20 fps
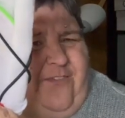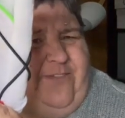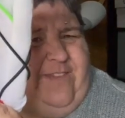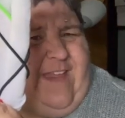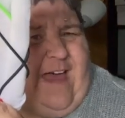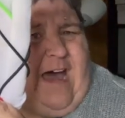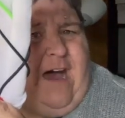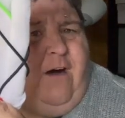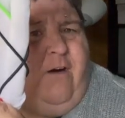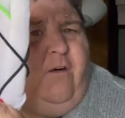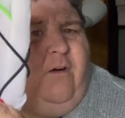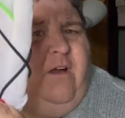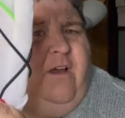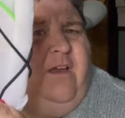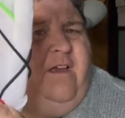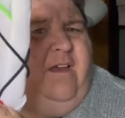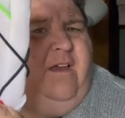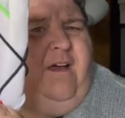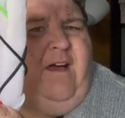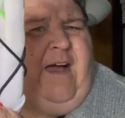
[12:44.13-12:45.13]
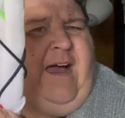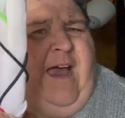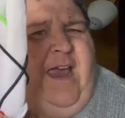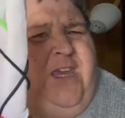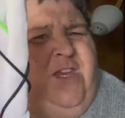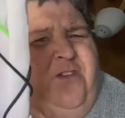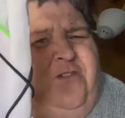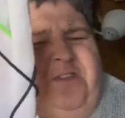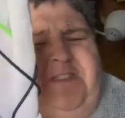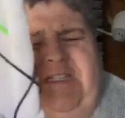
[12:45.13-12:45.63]
now. I
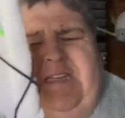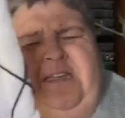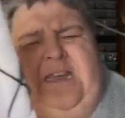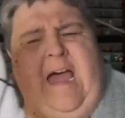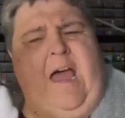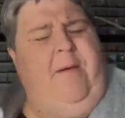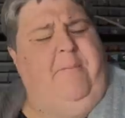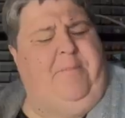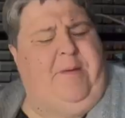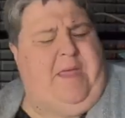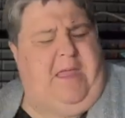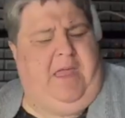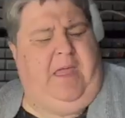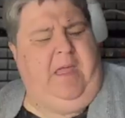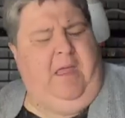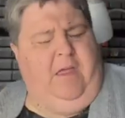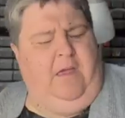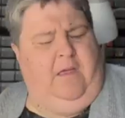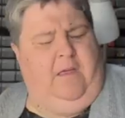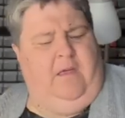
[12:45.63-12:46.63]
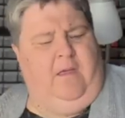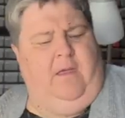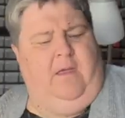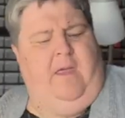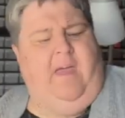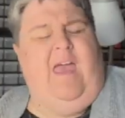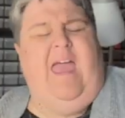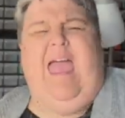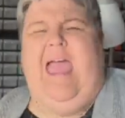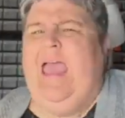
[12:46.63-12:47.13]
used to not be.
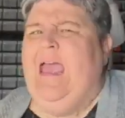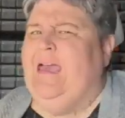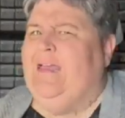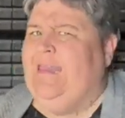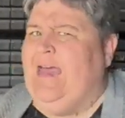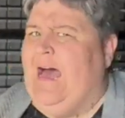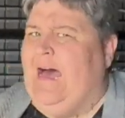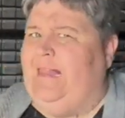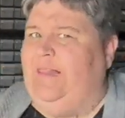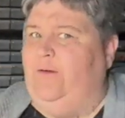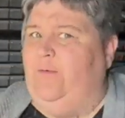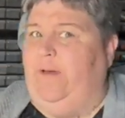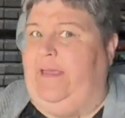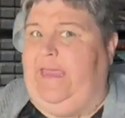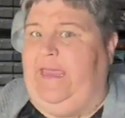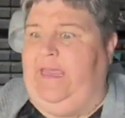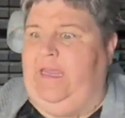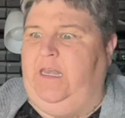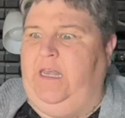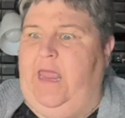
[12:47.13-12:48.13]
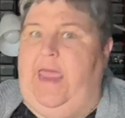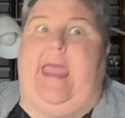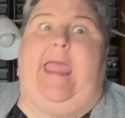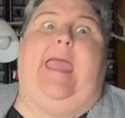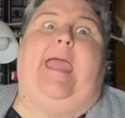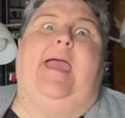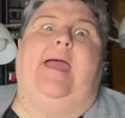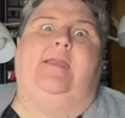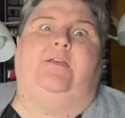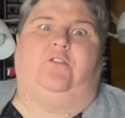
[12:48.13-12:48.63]
And Halloween
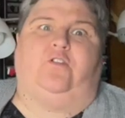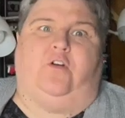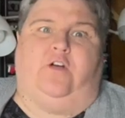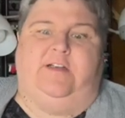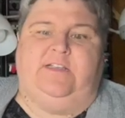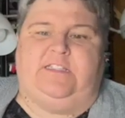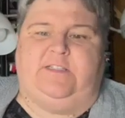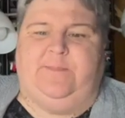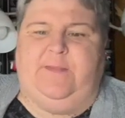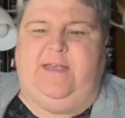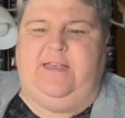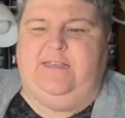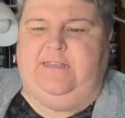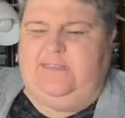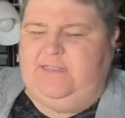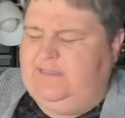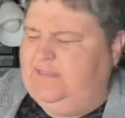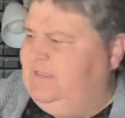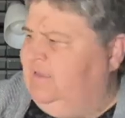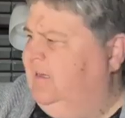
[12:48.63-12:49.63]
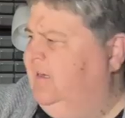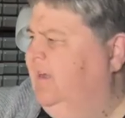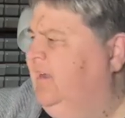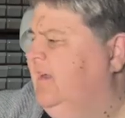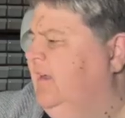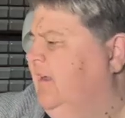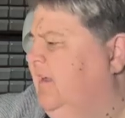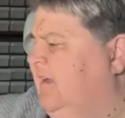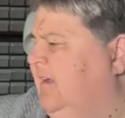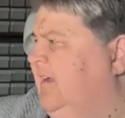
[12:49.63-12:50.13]
and Christmas.
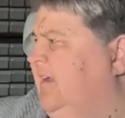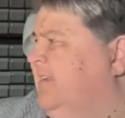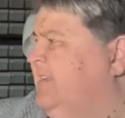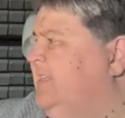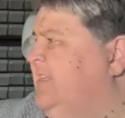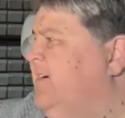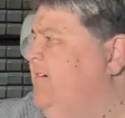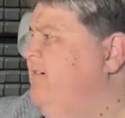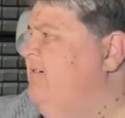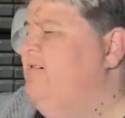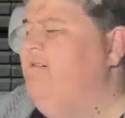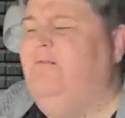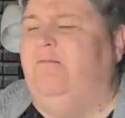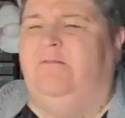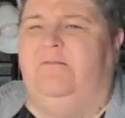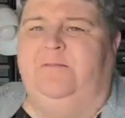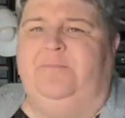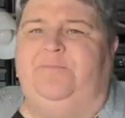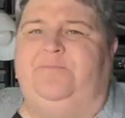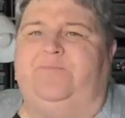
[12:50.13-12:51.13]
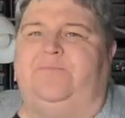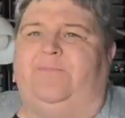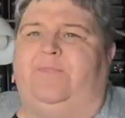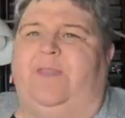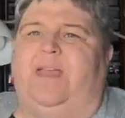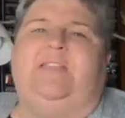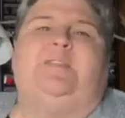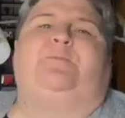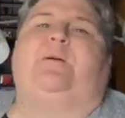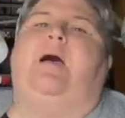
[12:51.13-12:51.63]
So
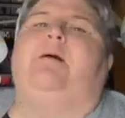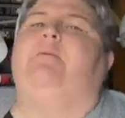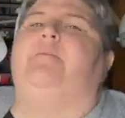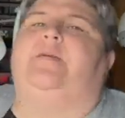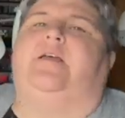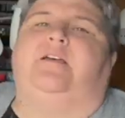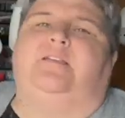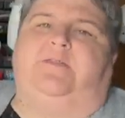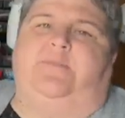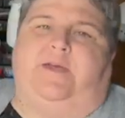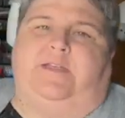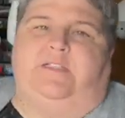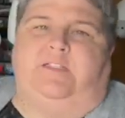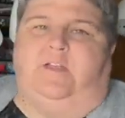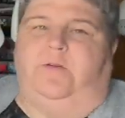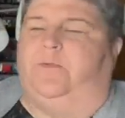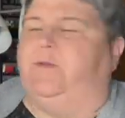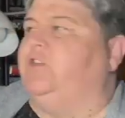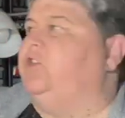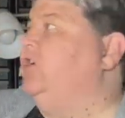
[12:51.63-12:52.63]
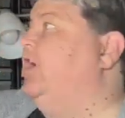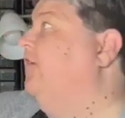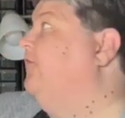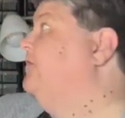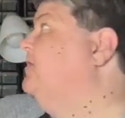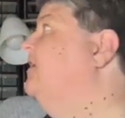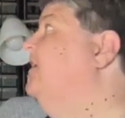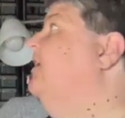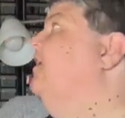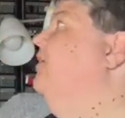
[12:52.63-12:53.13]
it's probably because of my stupid
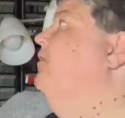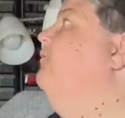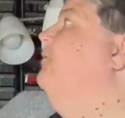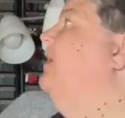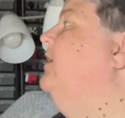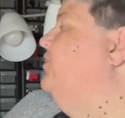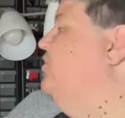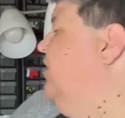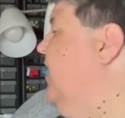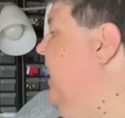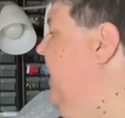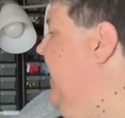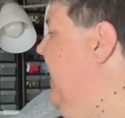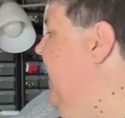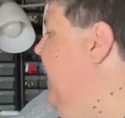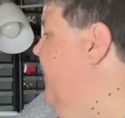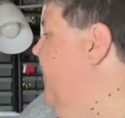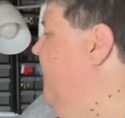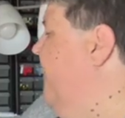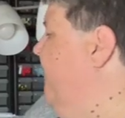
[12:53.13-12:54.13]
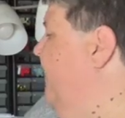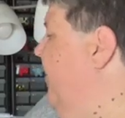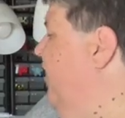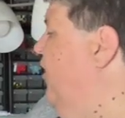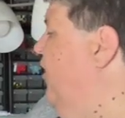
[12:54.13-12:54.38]
shelves, which I have a